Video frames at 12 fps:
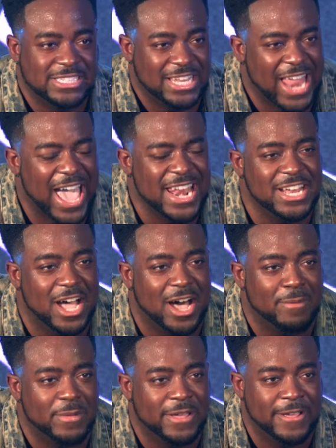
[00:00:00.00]
Light it up. Light it
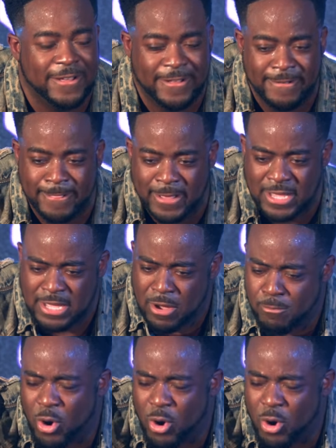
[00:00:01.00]
up. Light it up.